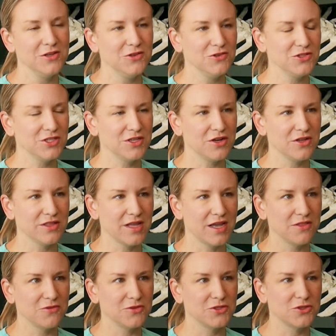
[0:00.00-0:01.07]
usually
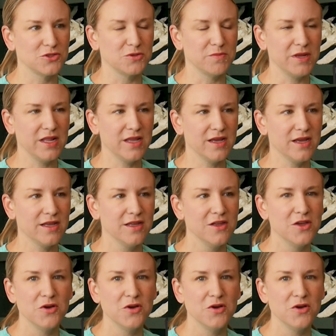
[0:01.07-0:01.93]
online through social media.